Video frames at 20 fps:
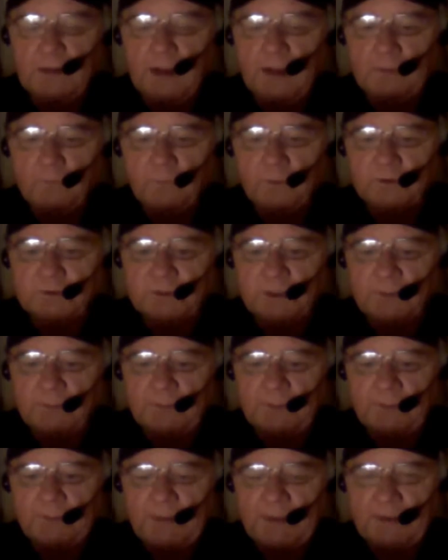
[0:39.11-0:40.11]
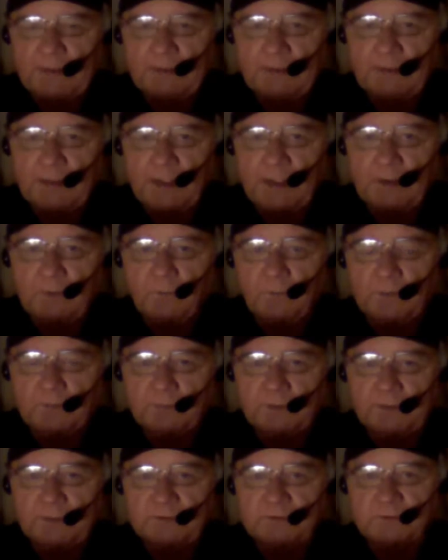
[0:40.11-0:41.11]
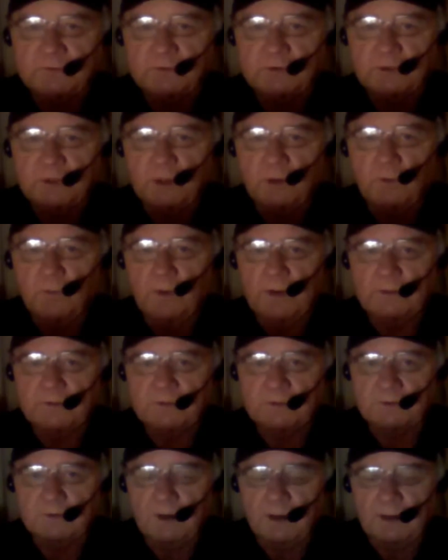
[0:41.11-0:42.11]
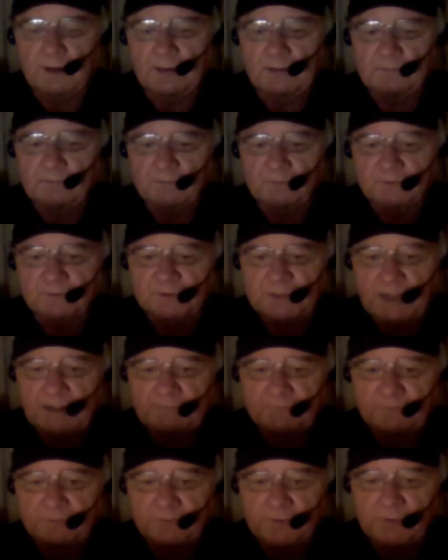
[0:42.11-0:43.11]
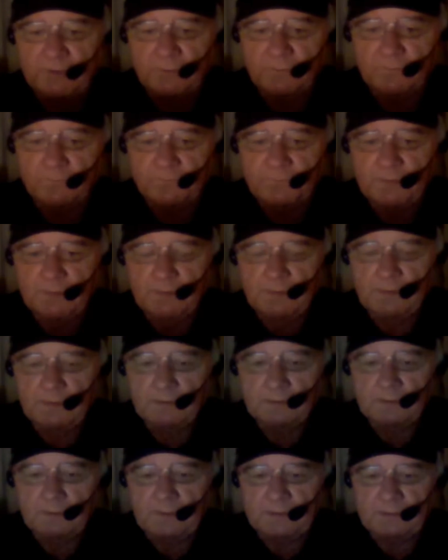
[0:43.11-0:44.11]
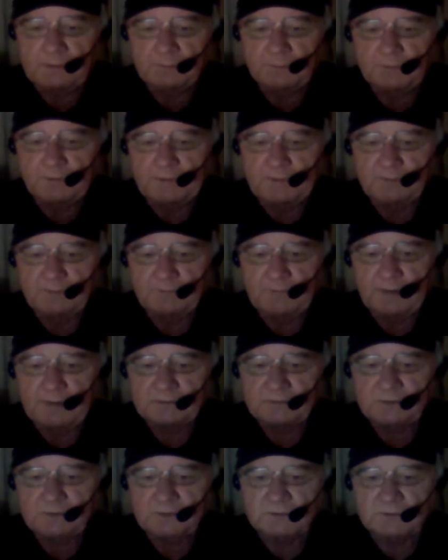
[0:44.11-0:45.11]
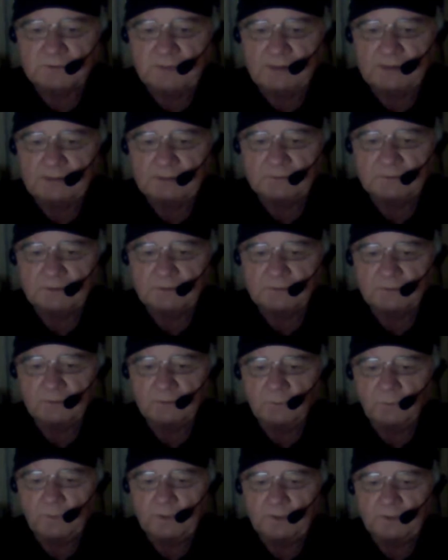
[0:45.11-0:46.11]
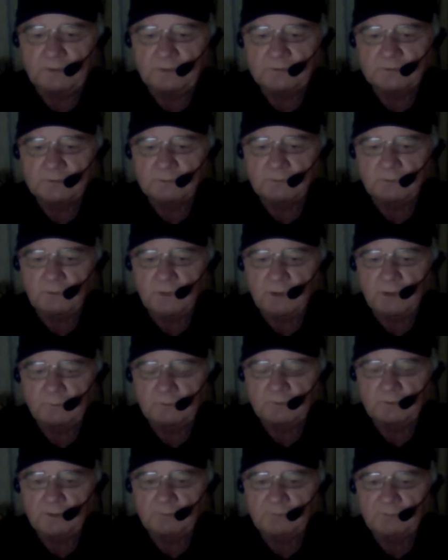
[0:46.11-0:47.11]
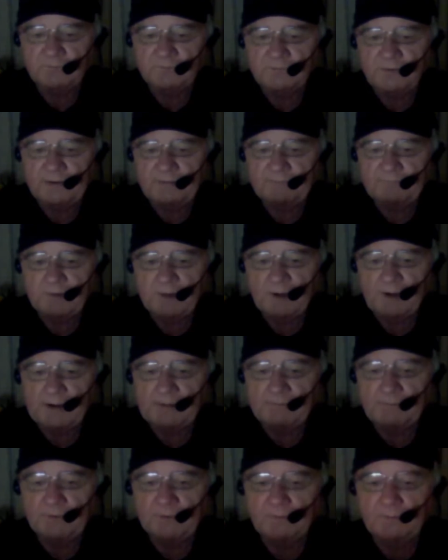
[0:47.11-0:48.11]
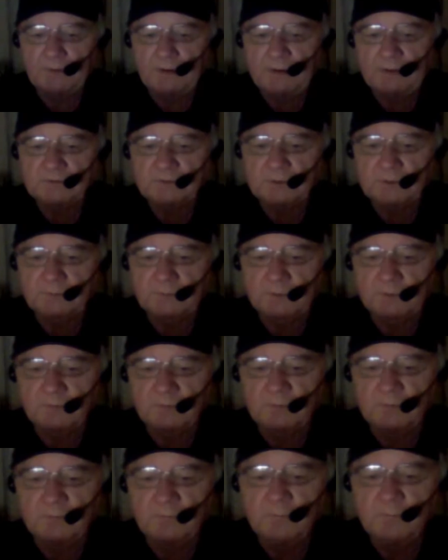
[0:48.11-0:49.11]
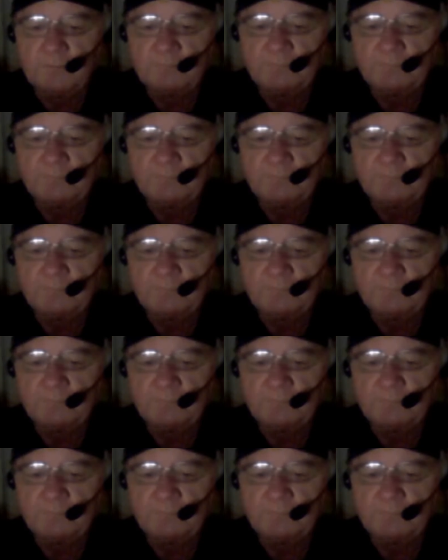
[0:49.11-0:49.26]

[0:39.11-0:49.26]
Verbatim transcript: on which I'll be making a win place and show wager on this afternoon. I like to play the boxed exotics here at Wheeling, so along with number five today, I'm going to box number two